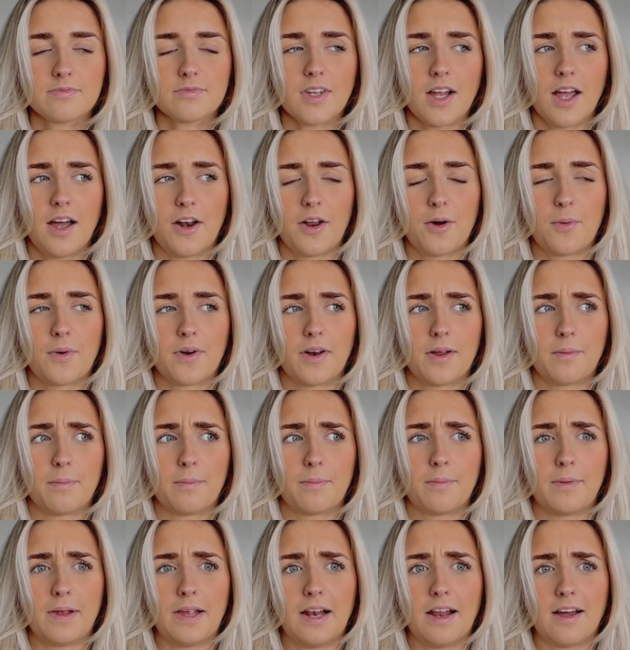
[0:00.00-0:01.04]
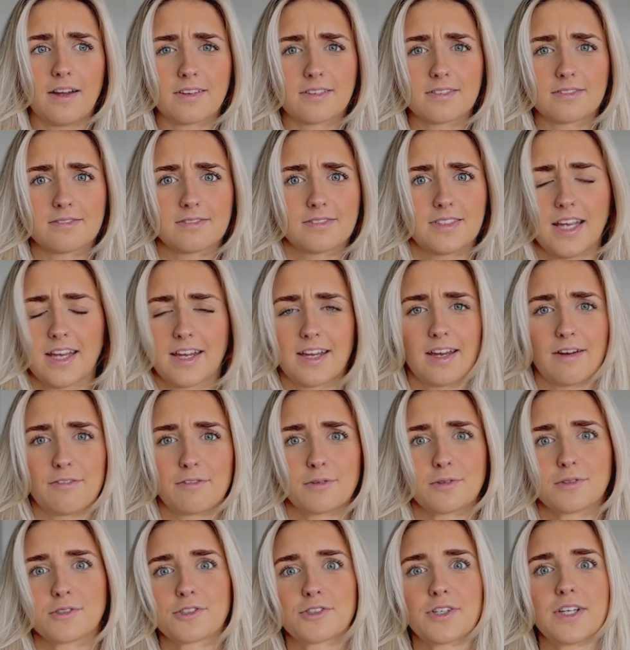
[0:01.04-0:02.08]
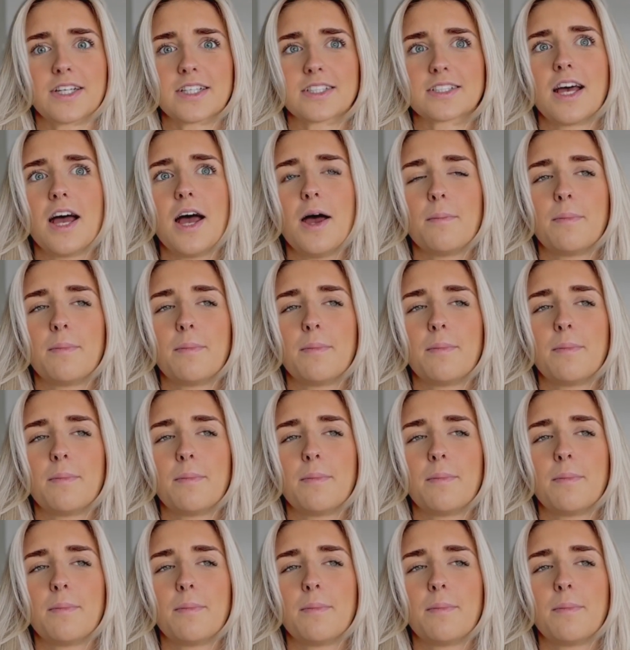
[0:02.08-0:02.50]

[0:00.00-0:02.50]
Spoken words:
I don't want to be like taking everyone's drinks.